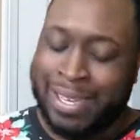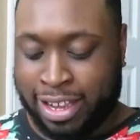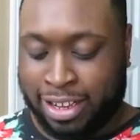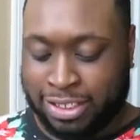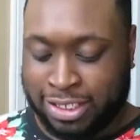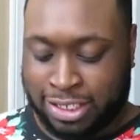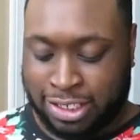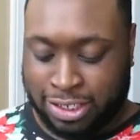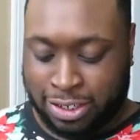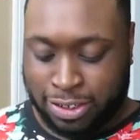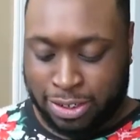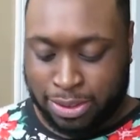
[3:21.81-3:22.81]
I'll just
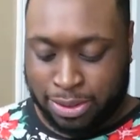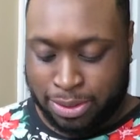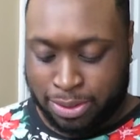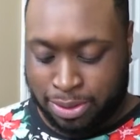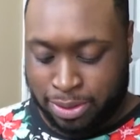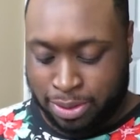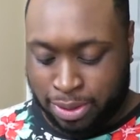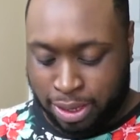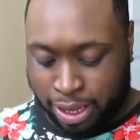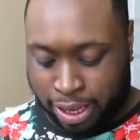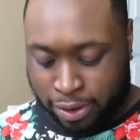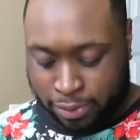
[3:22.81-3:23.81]
show you
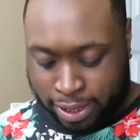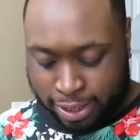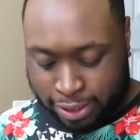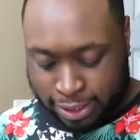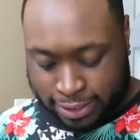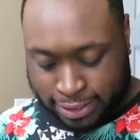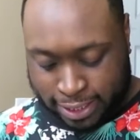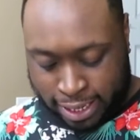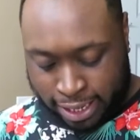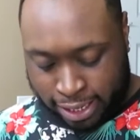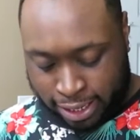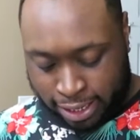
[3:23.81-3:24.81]
kind of what it looks
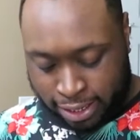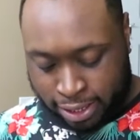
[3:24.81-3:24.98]
like.